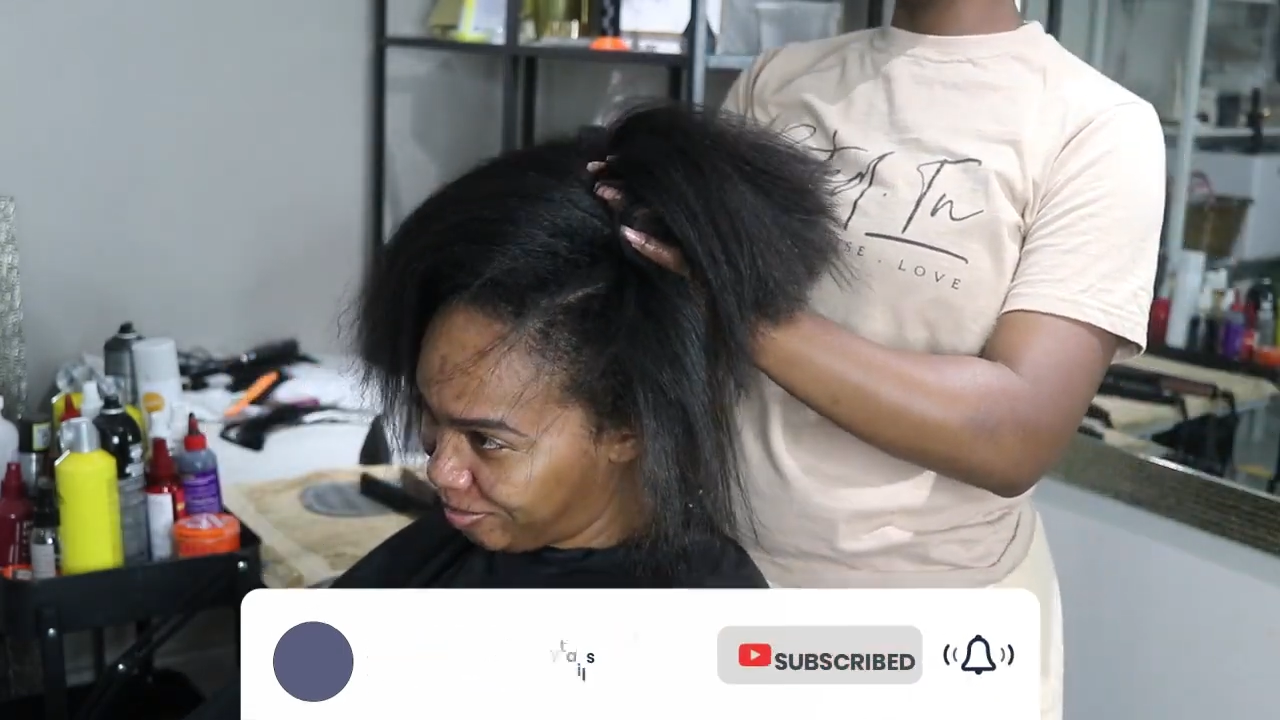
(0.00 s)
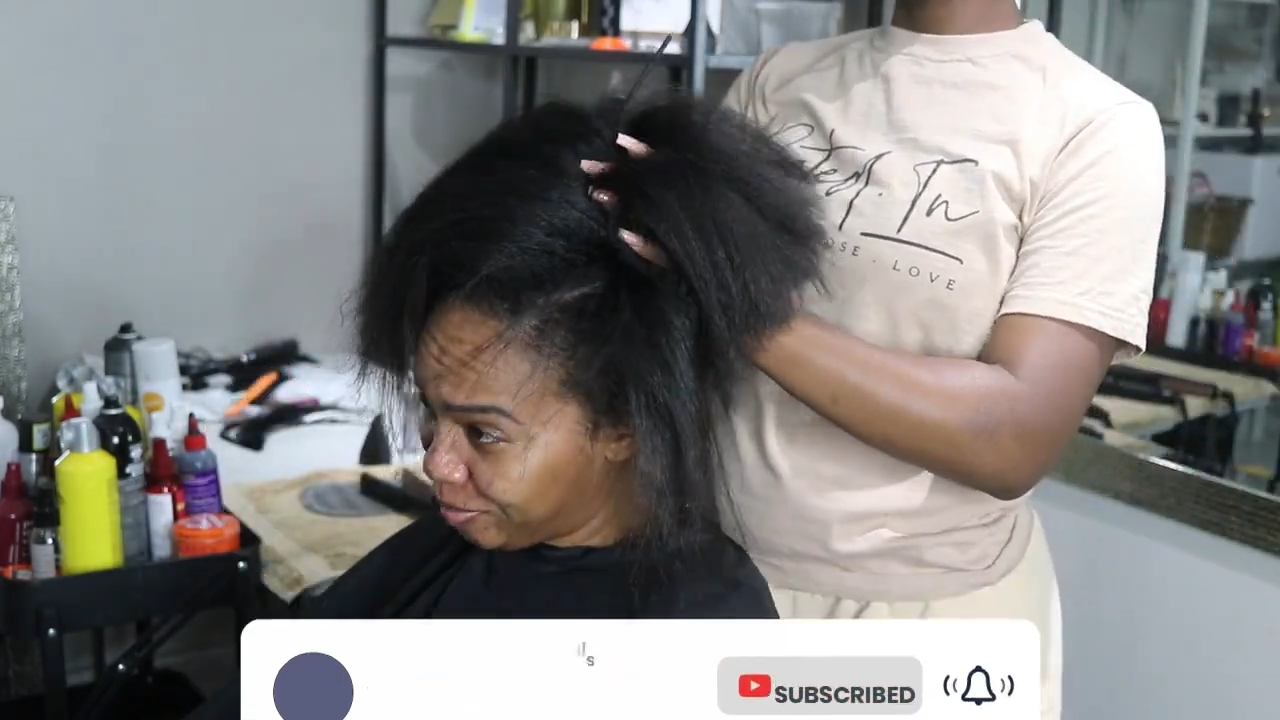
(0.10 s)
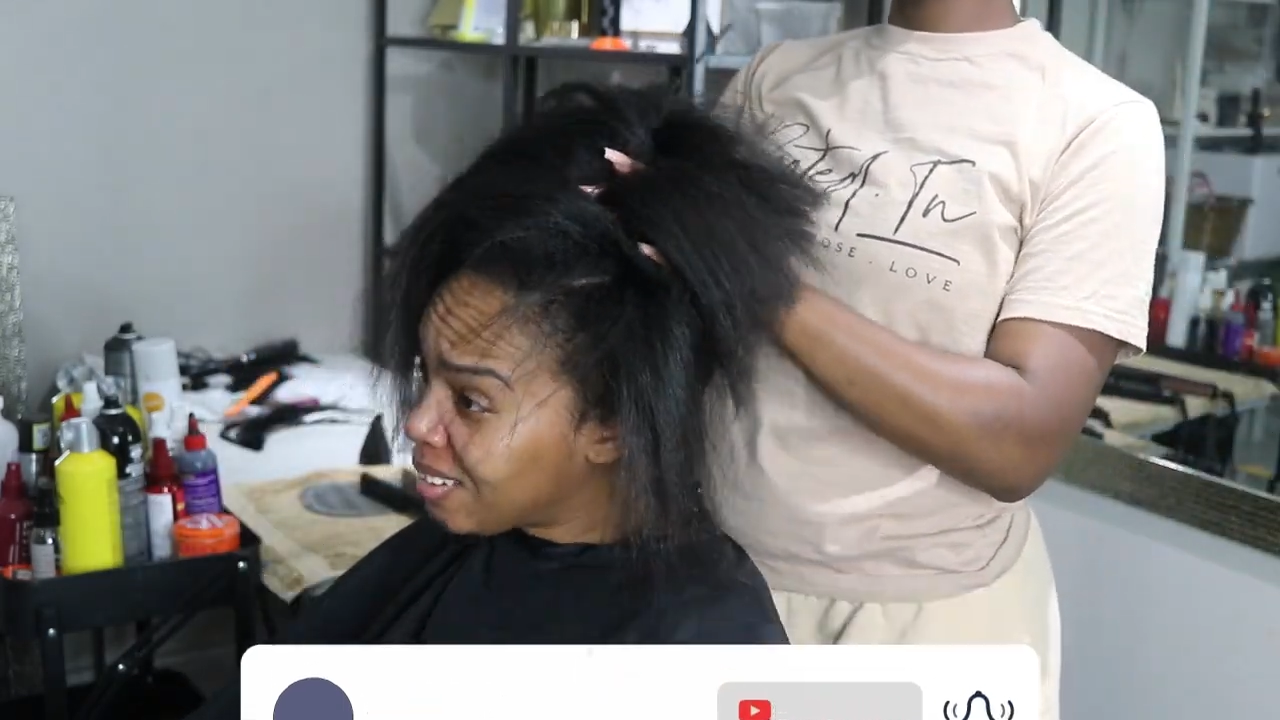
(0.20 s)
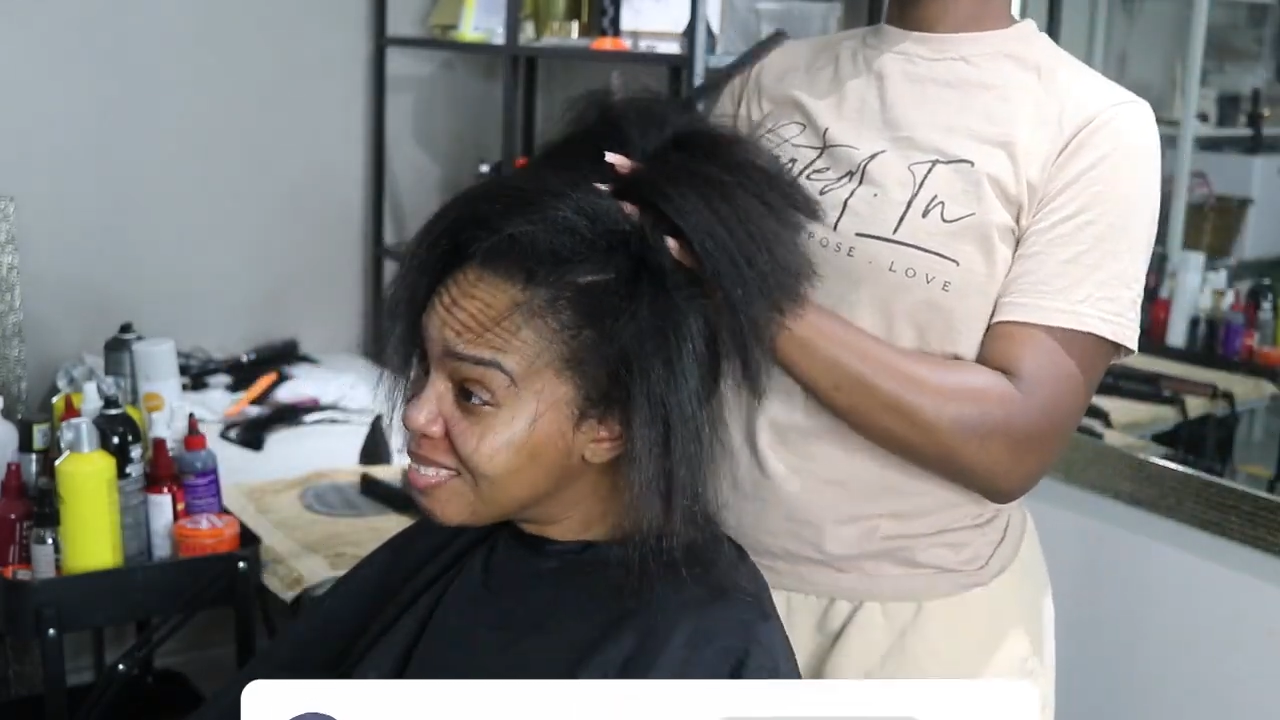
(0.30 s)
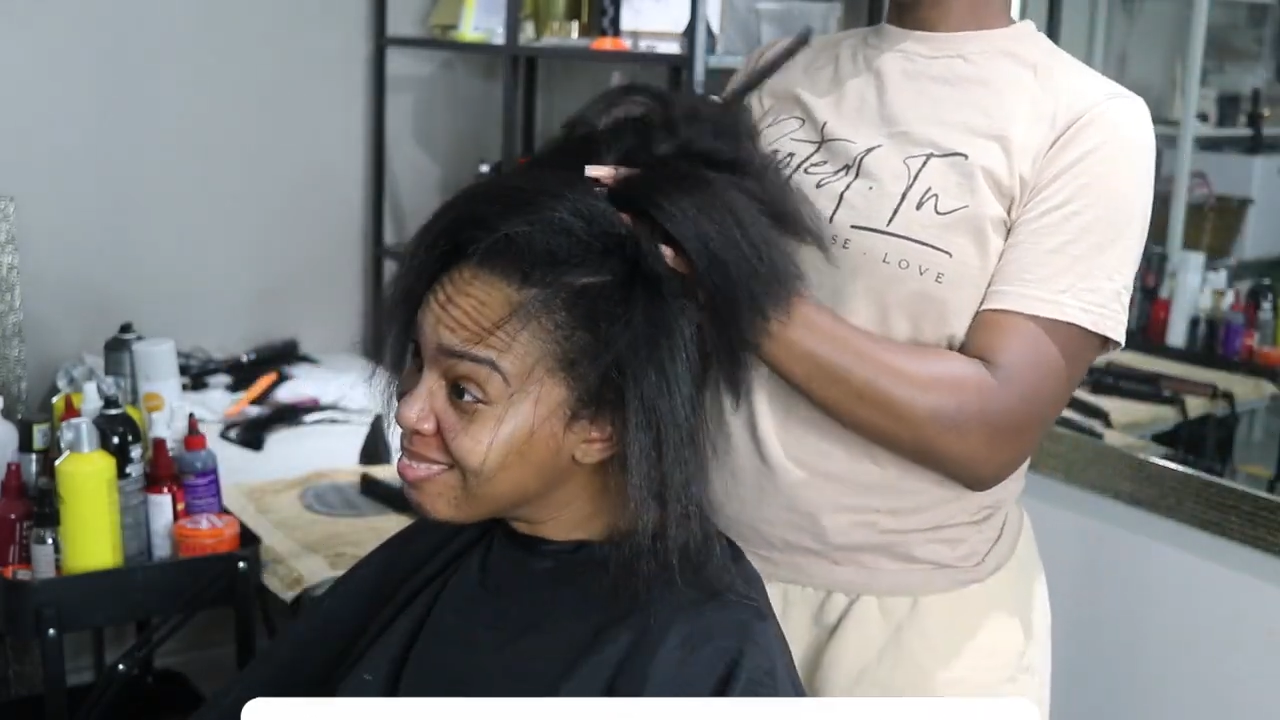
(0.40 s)

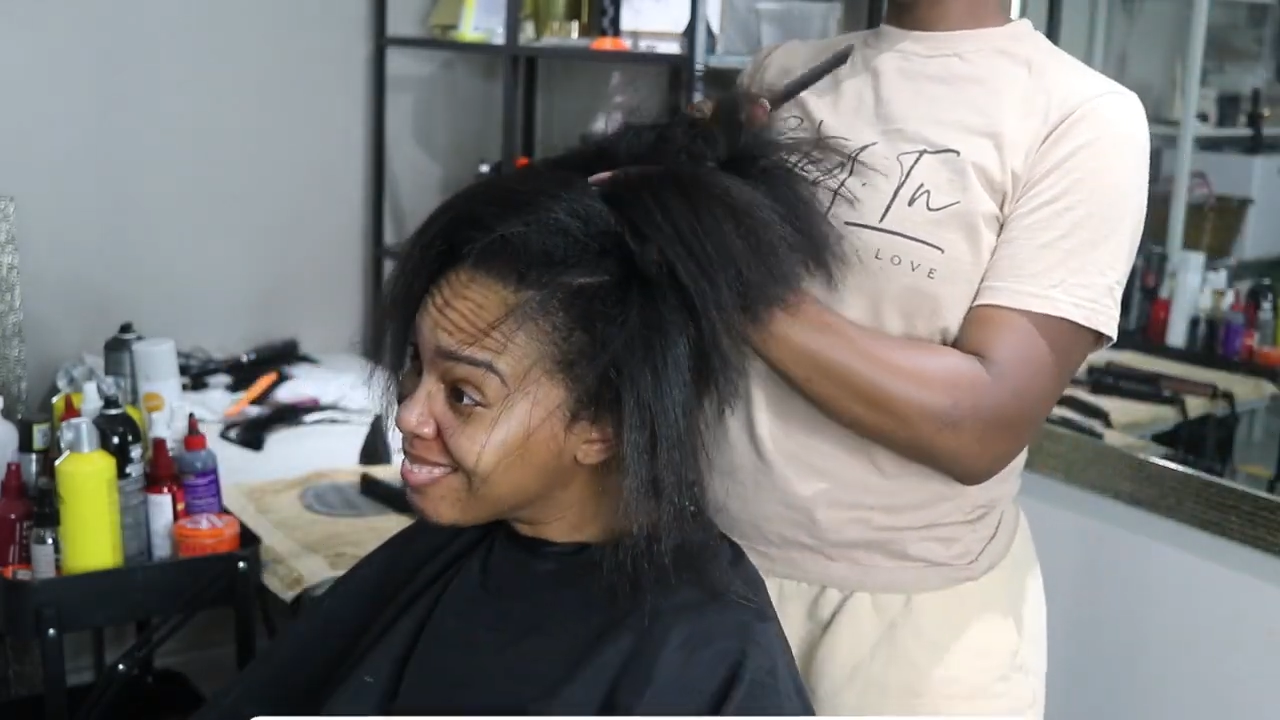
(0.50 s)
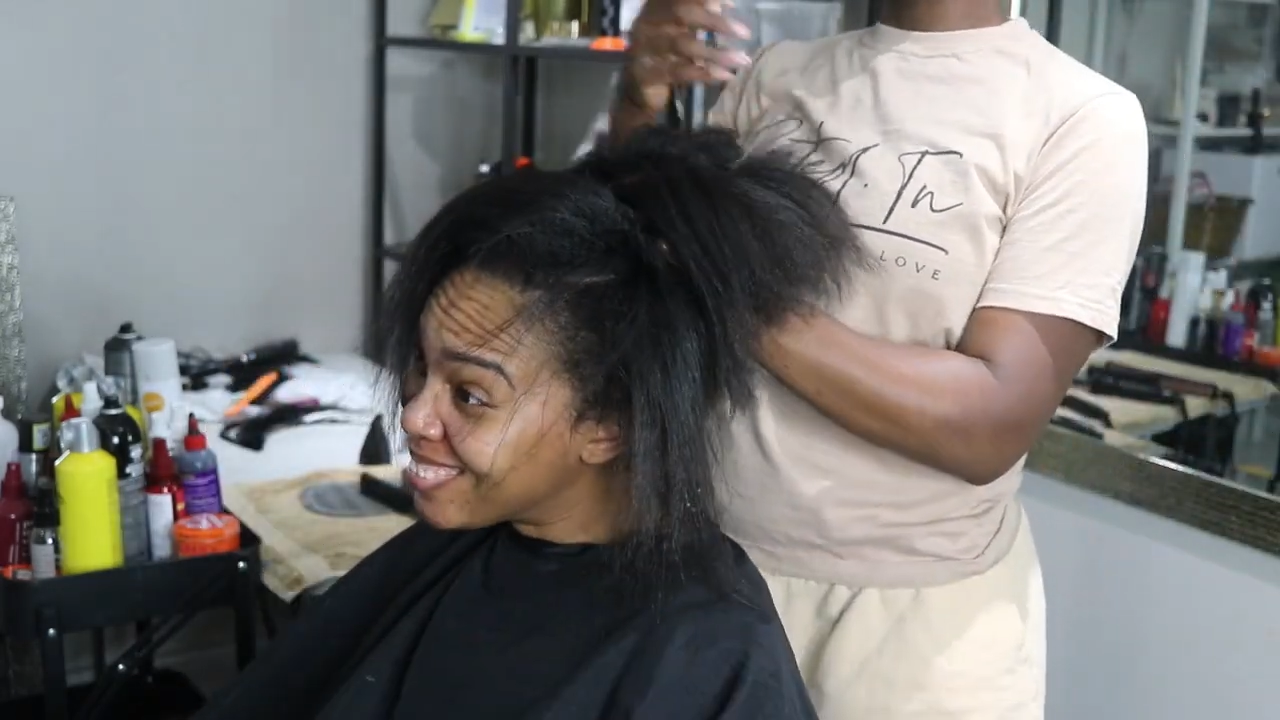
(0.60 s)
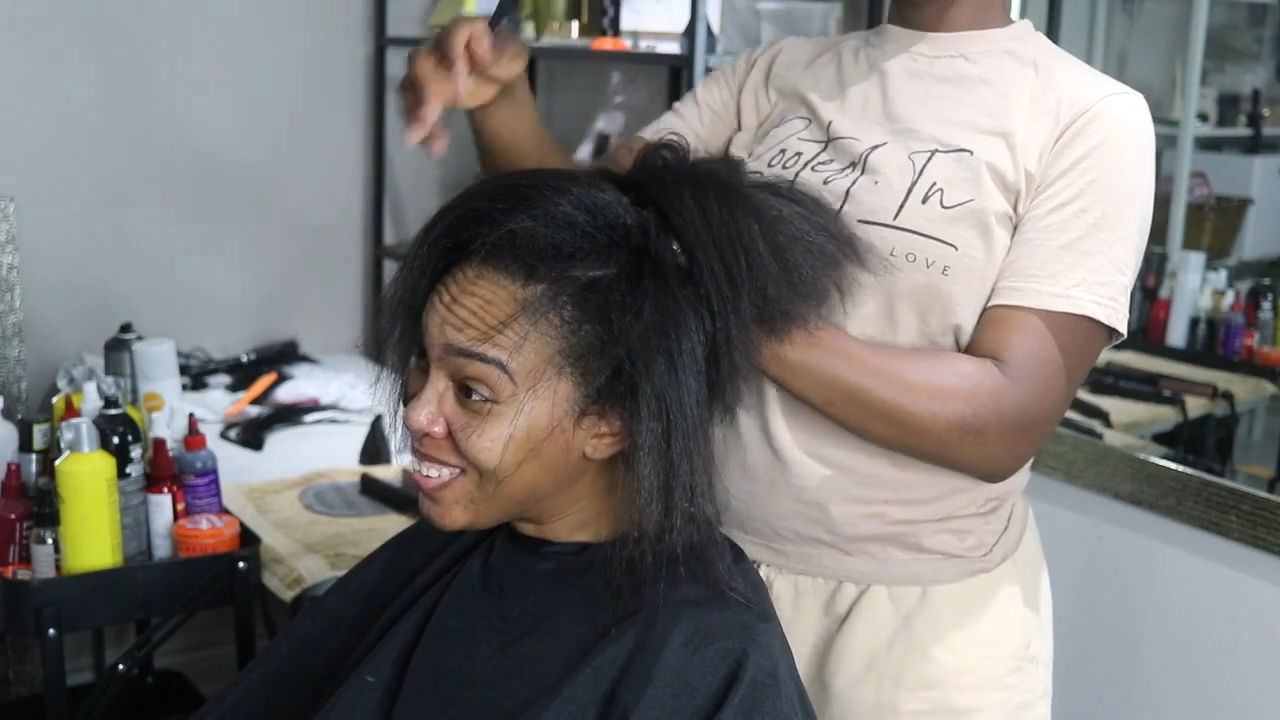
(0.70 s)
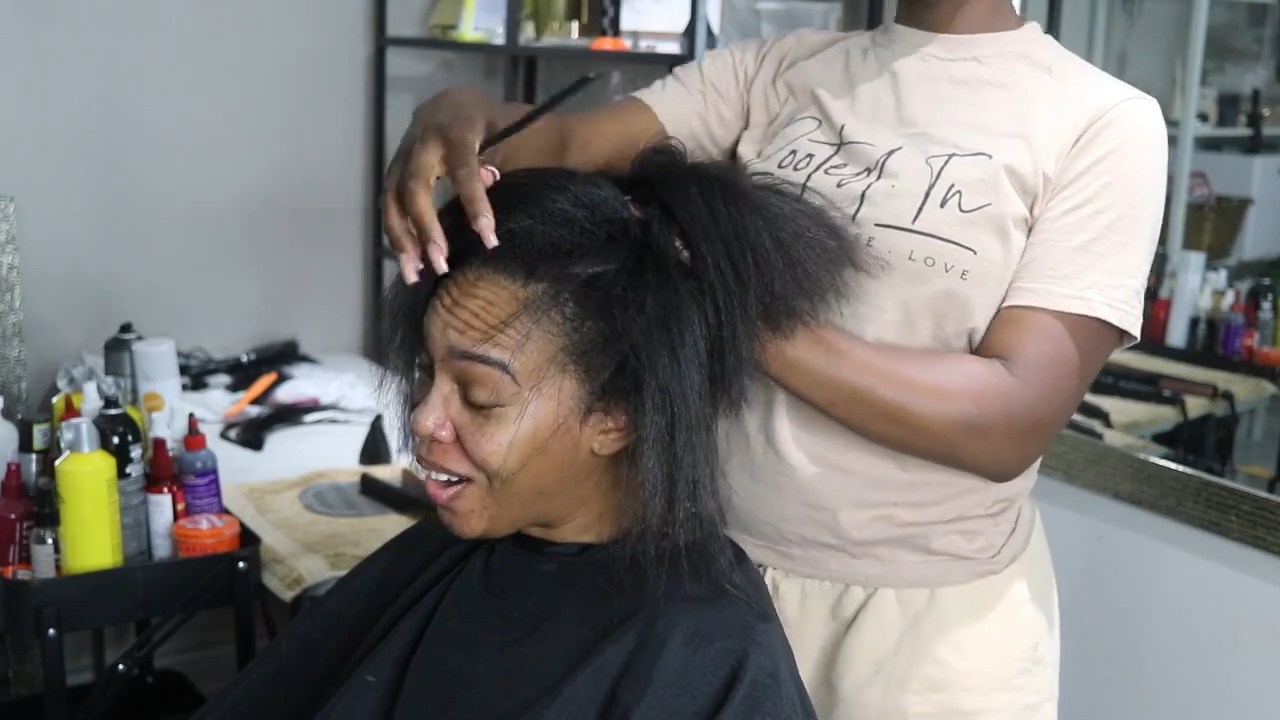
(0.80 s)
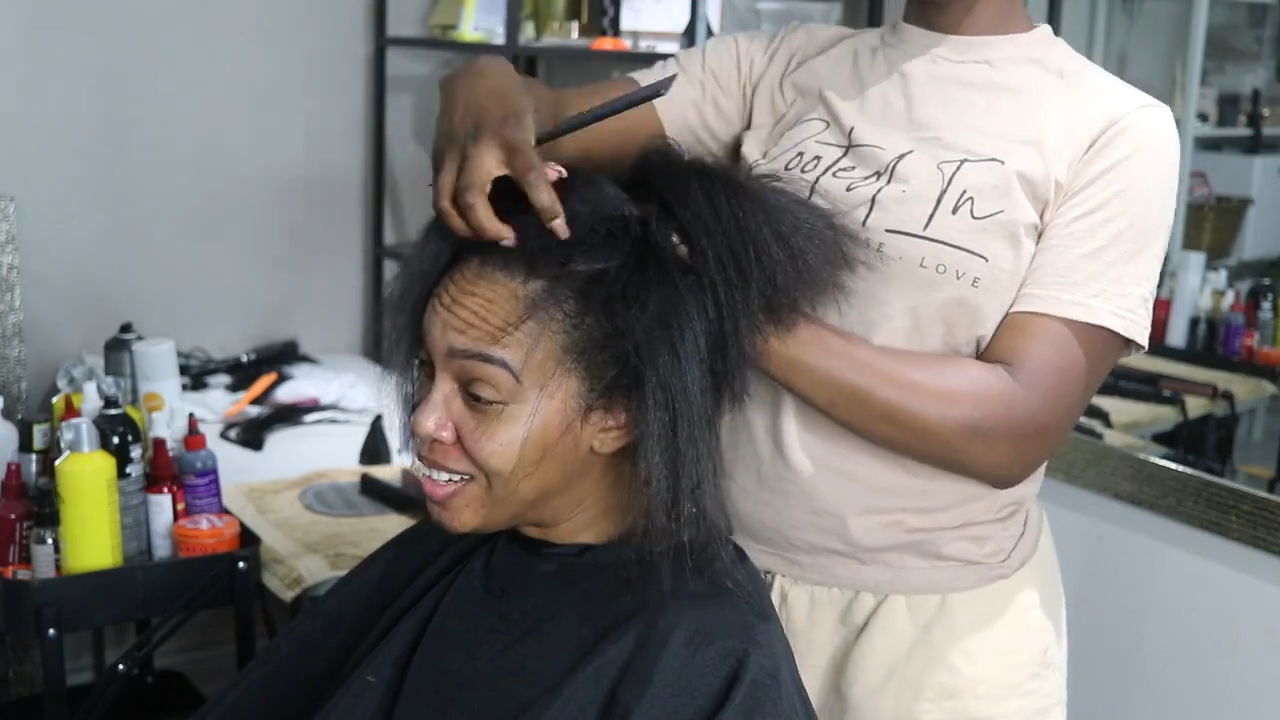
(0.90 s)
back and watch, but I'll